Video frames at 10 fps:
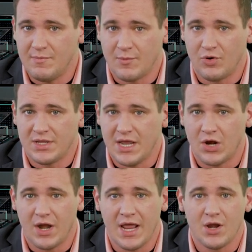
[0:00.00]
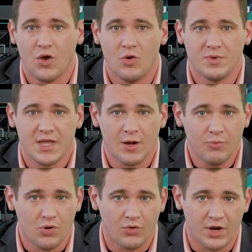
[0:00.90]
memory care, and home care
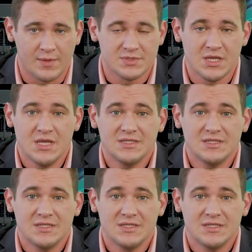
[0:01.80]
programs,